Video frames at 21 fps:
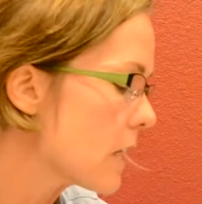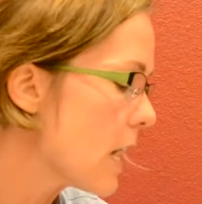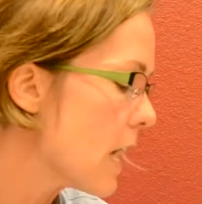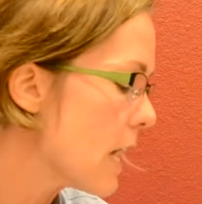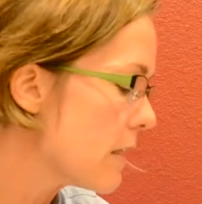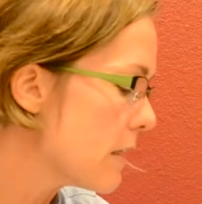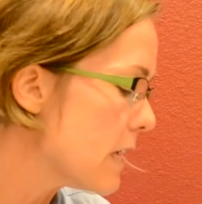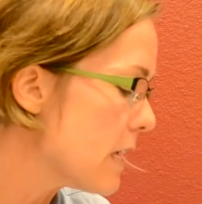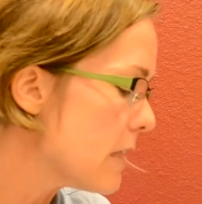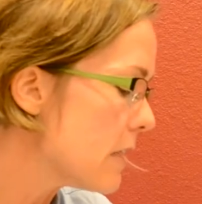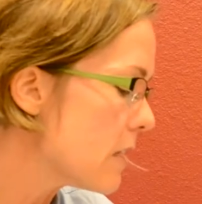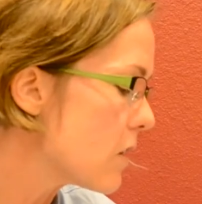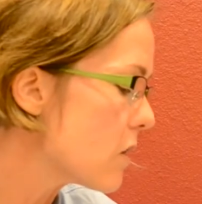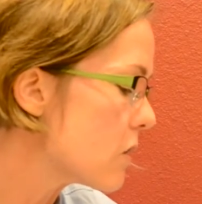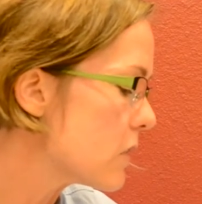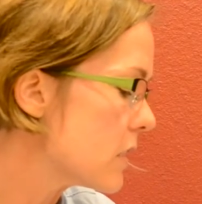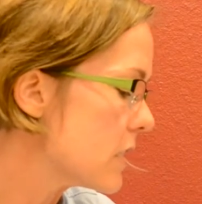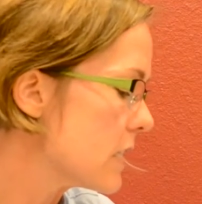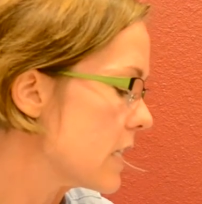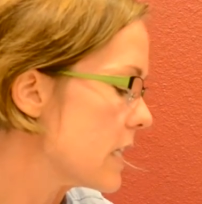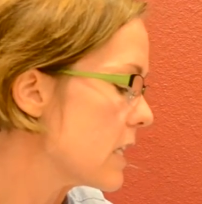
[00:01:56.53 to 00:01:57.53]
And then
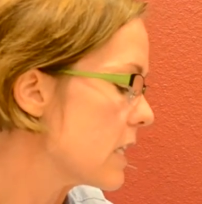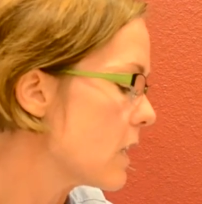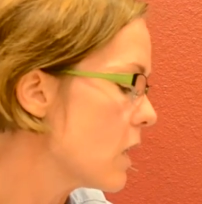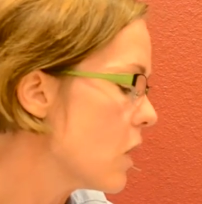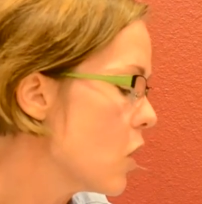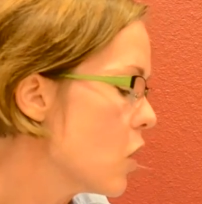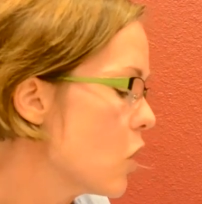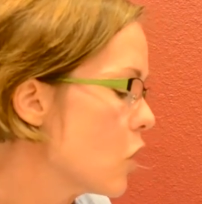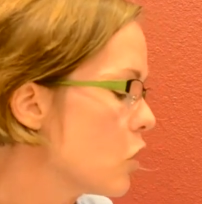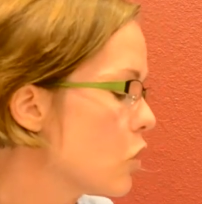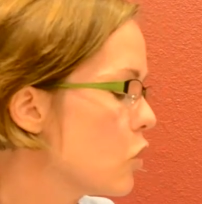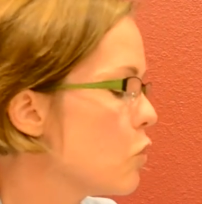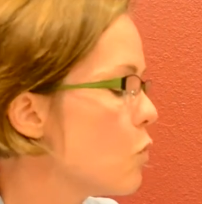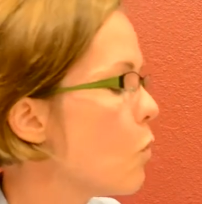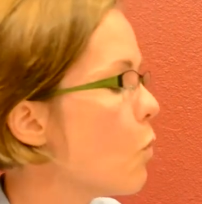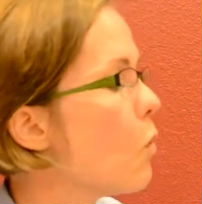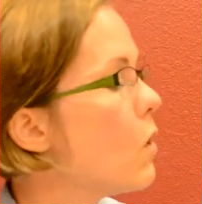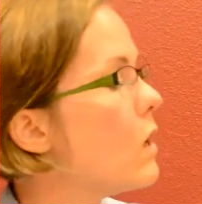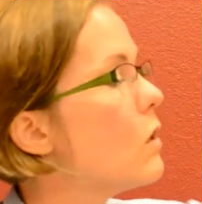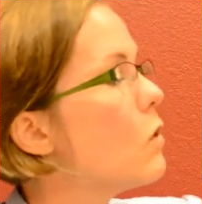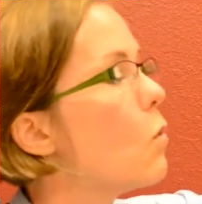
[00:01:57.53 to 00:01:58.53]
there's the You
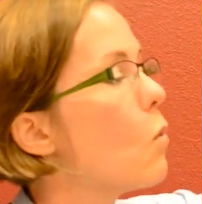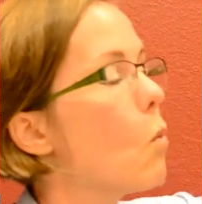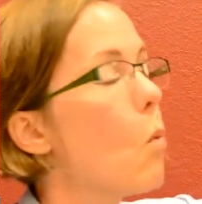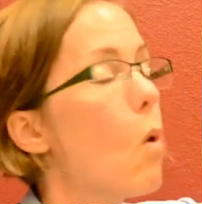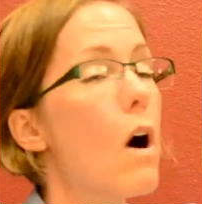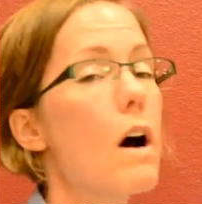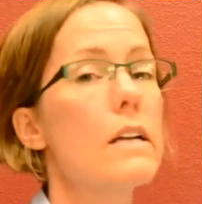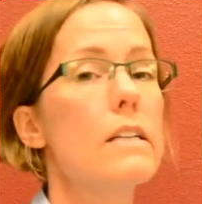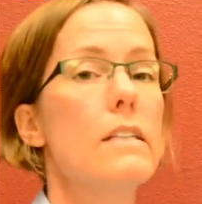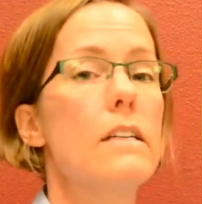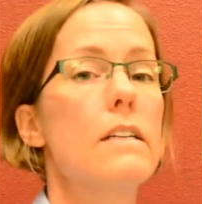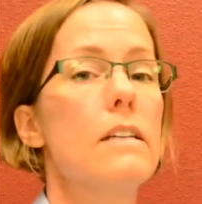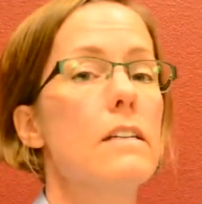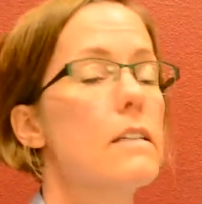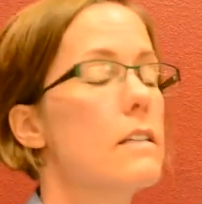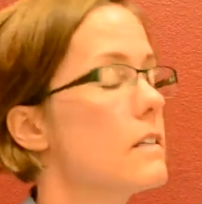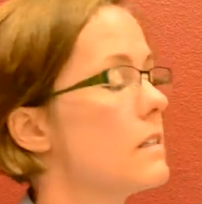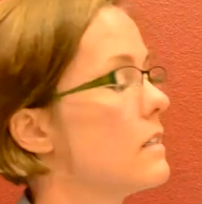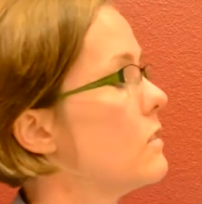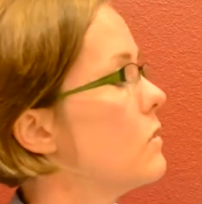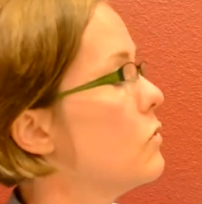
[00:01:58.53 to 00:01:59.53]
Wouldn't Want
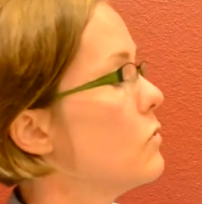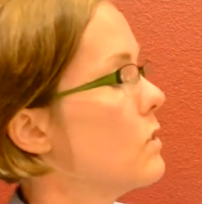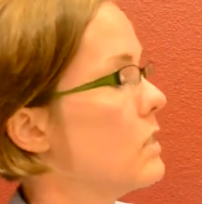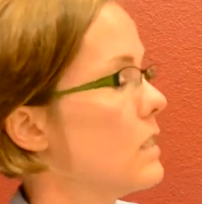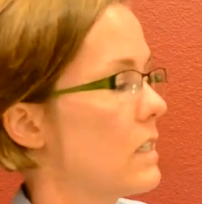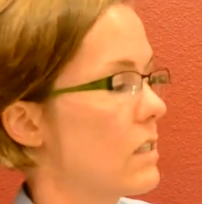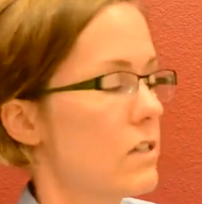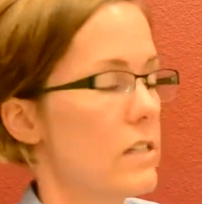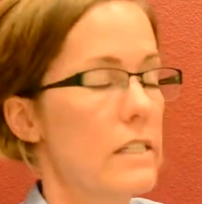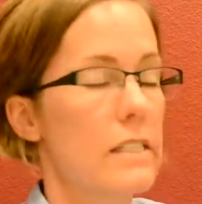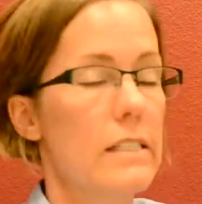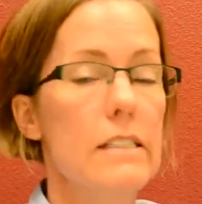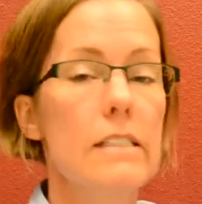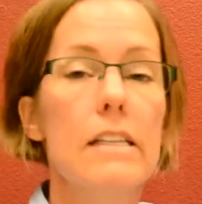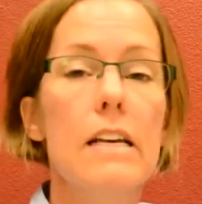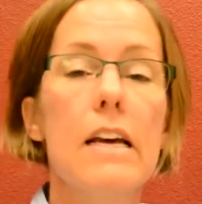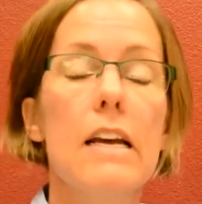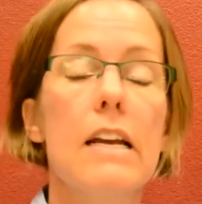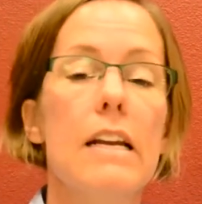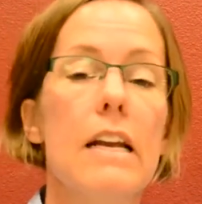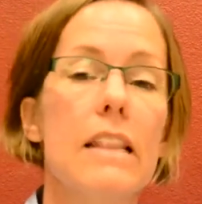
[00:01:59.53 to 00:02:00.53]
To series.
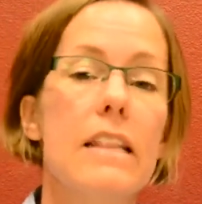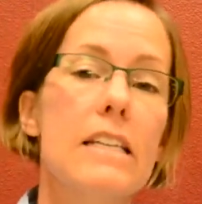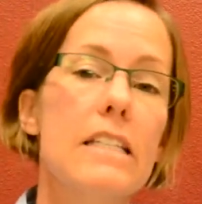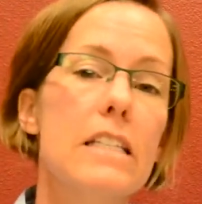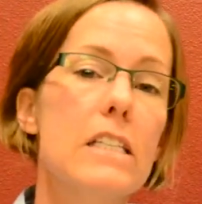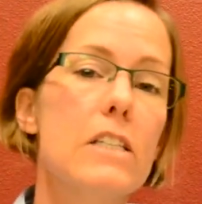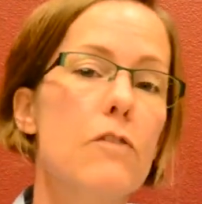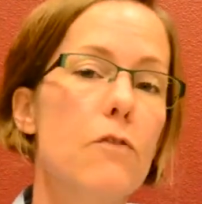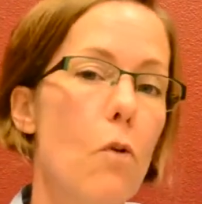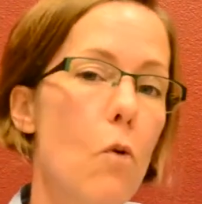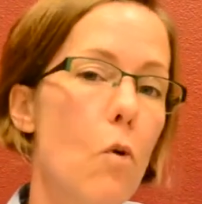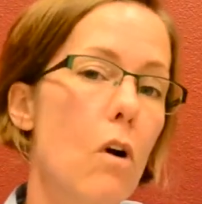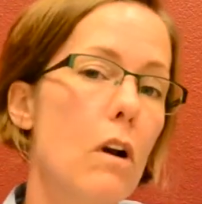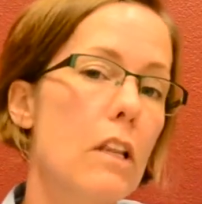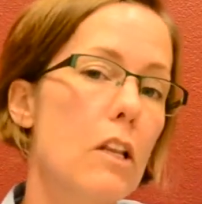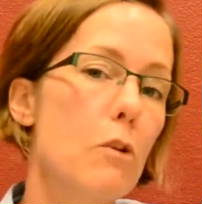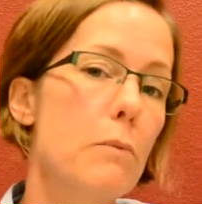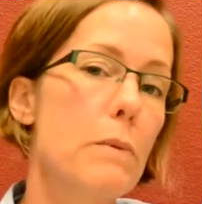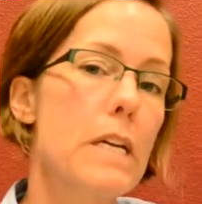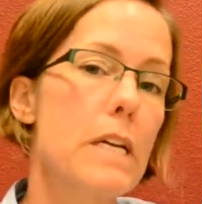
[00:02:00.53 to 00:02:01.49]
Now this is for a little